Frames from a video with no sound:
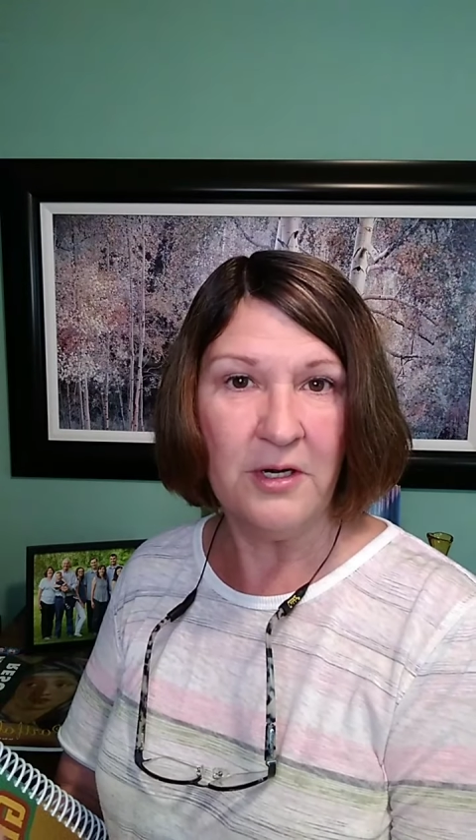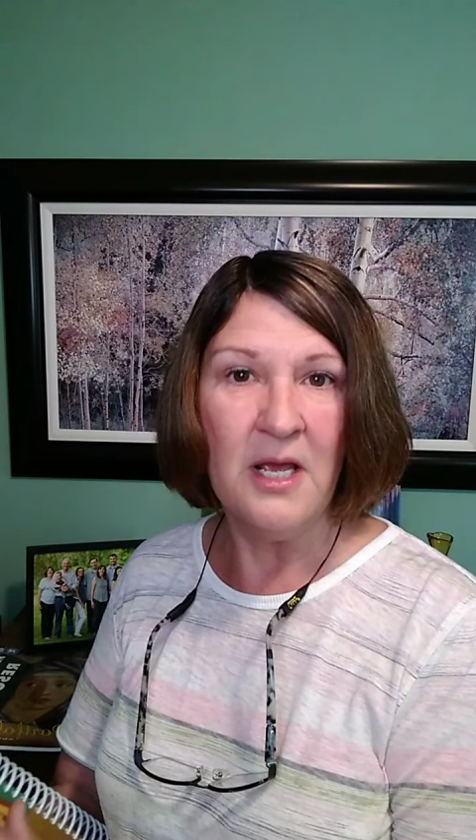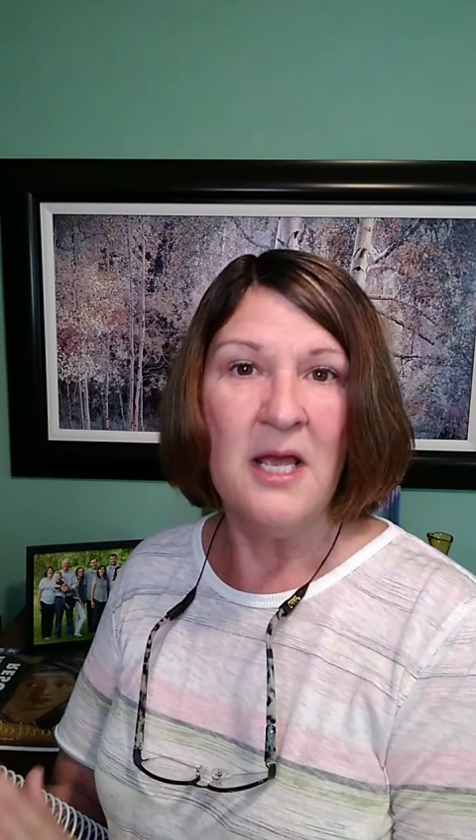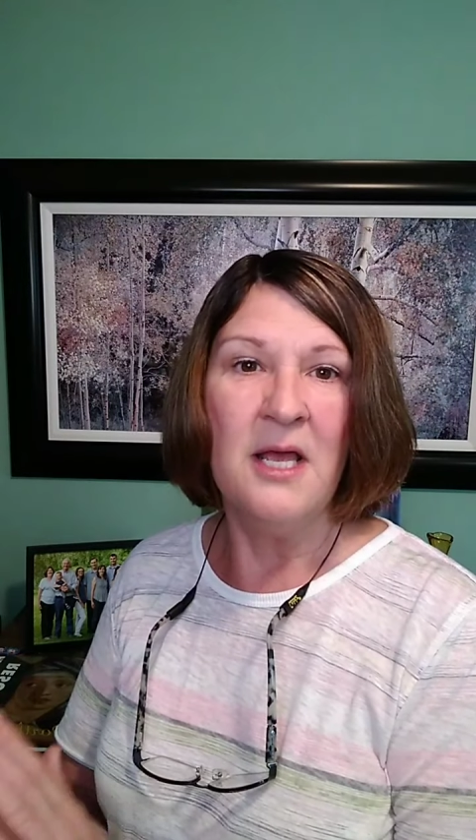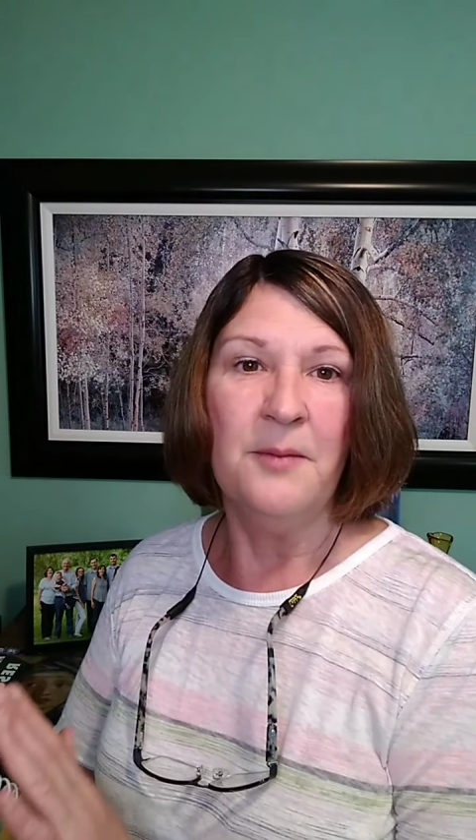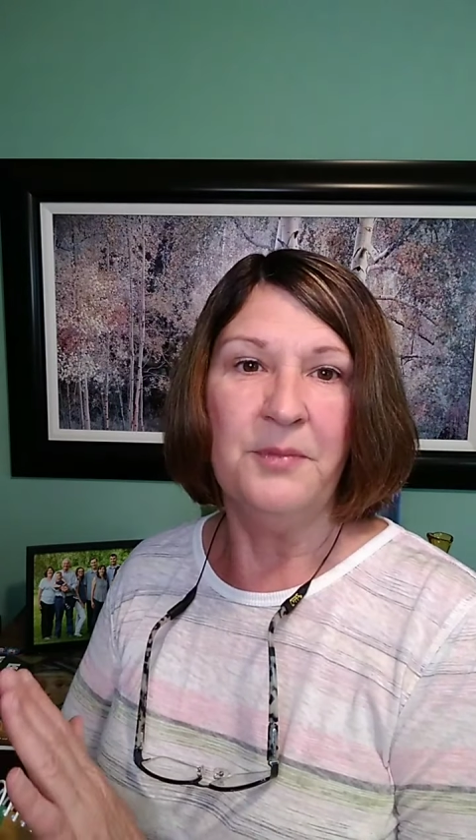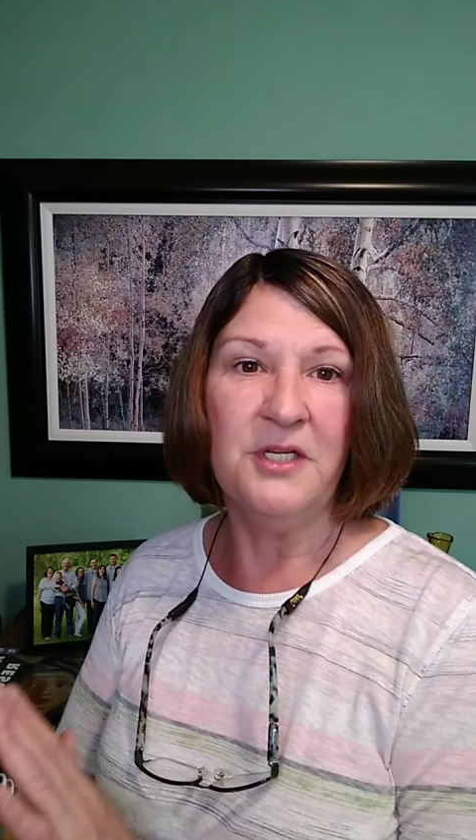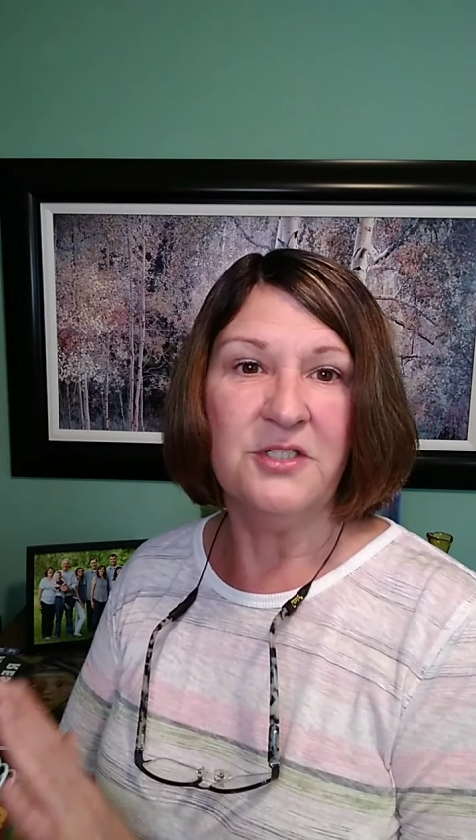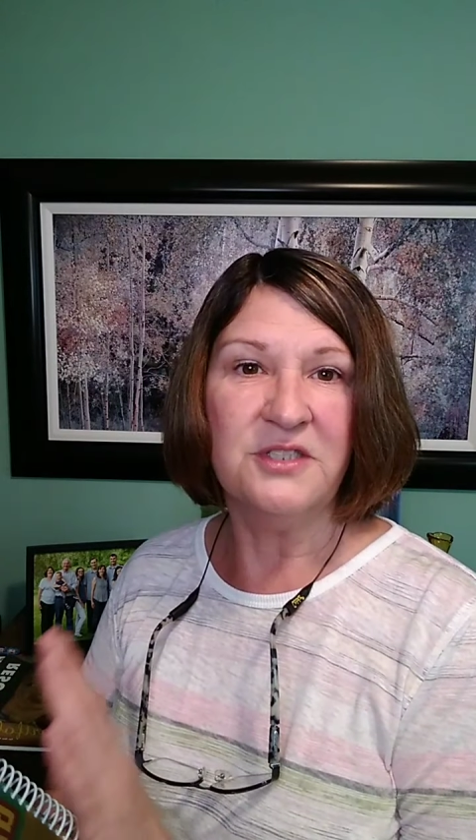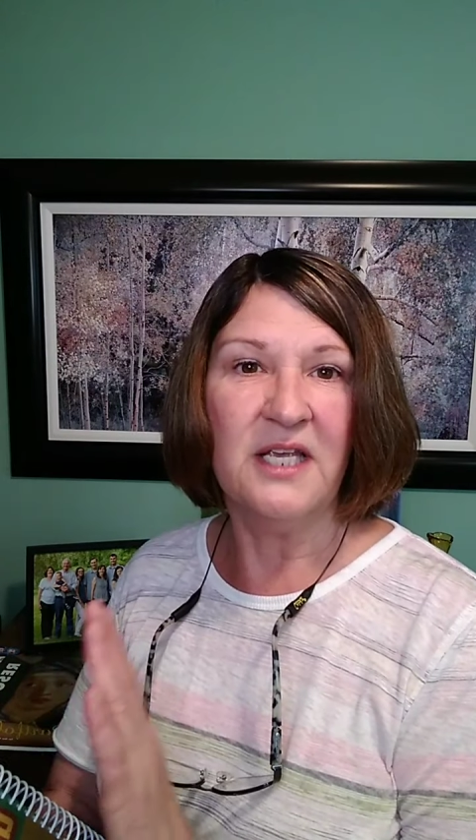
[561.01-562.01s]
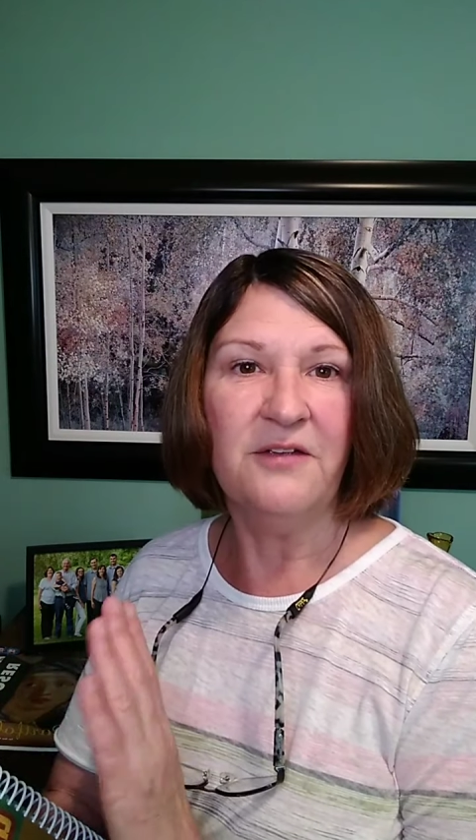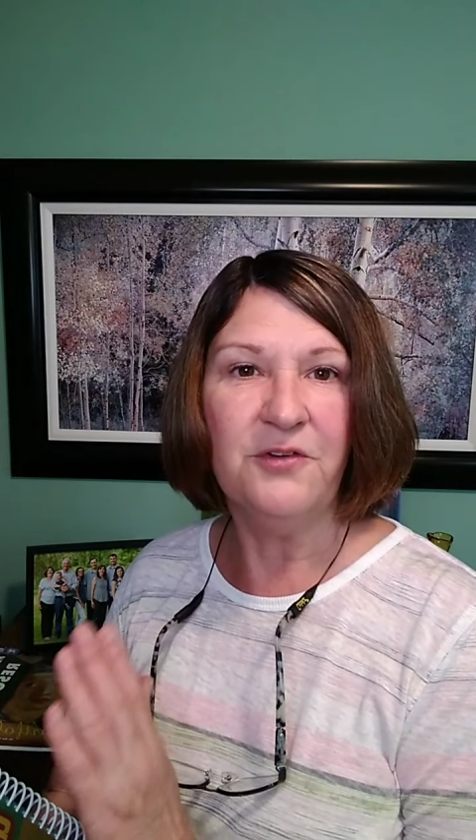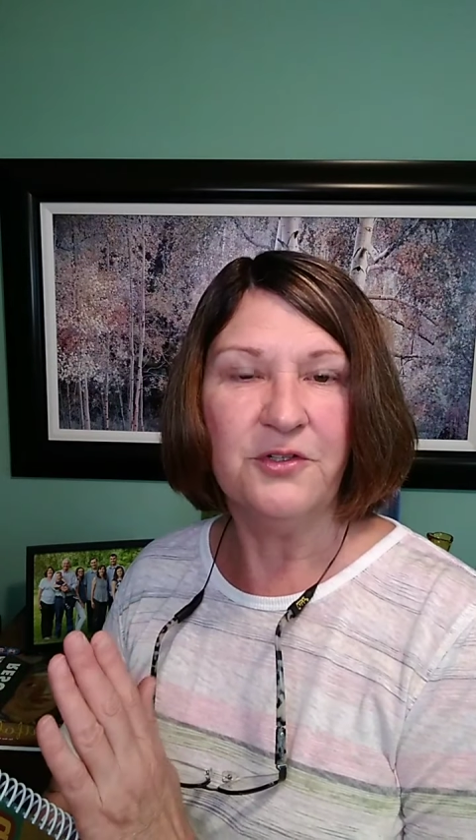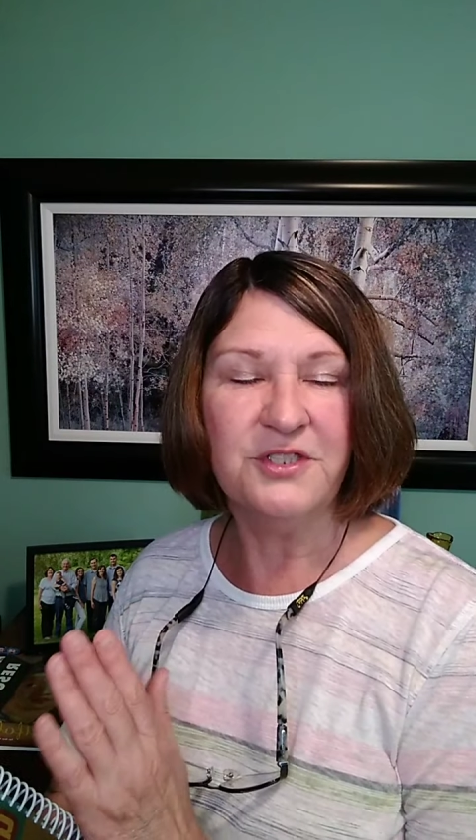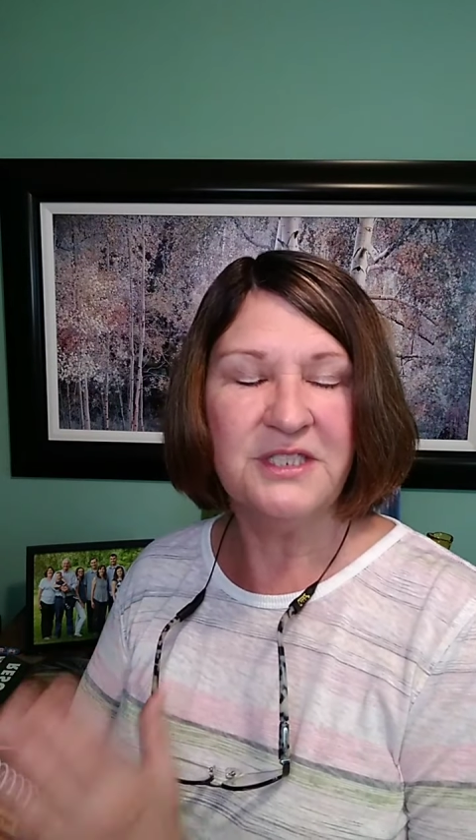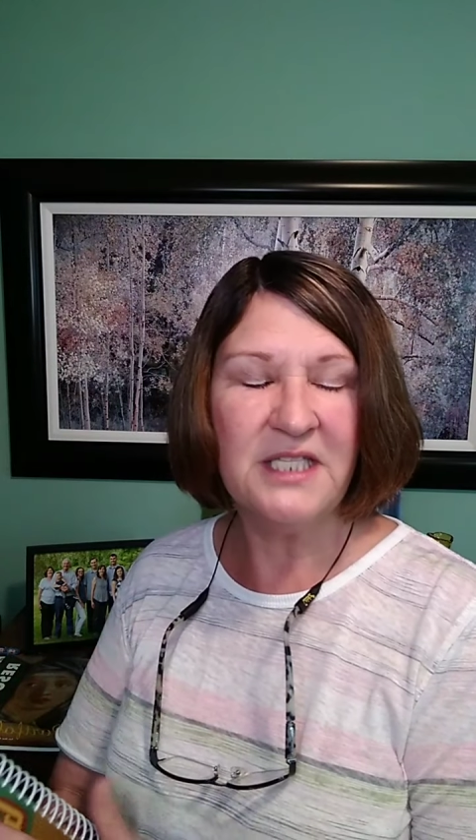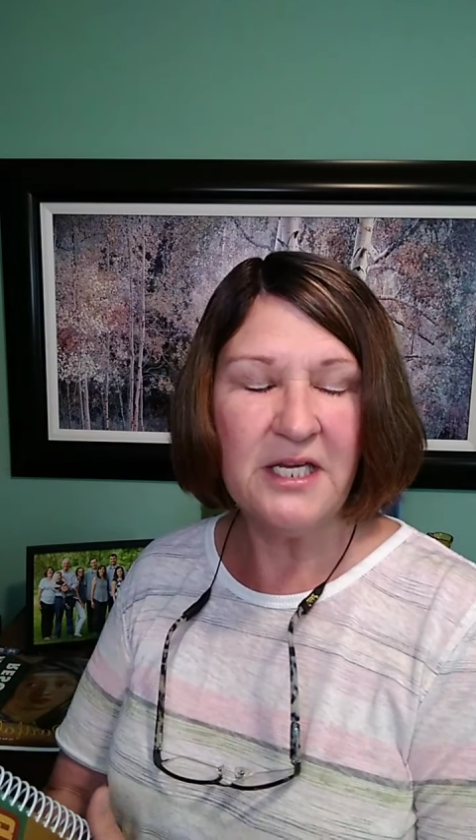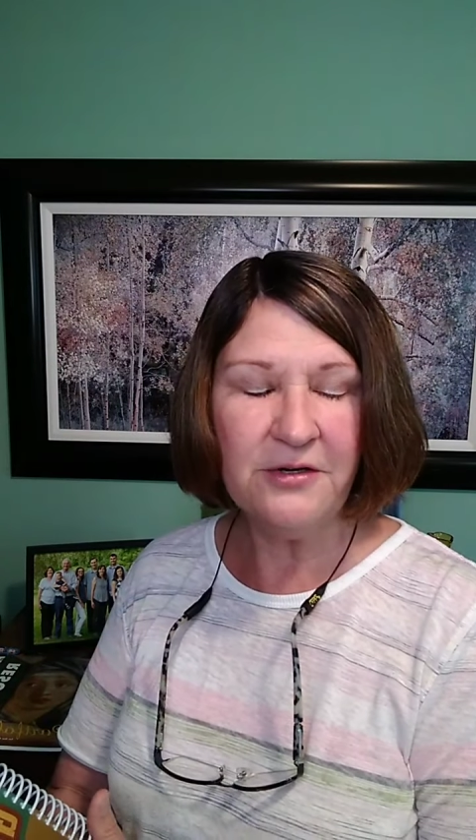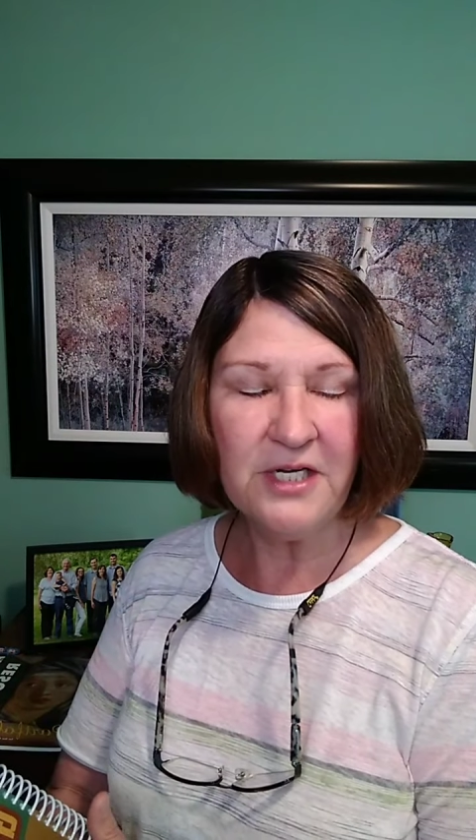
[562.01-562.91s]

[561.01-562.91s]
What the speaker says: because if you're serious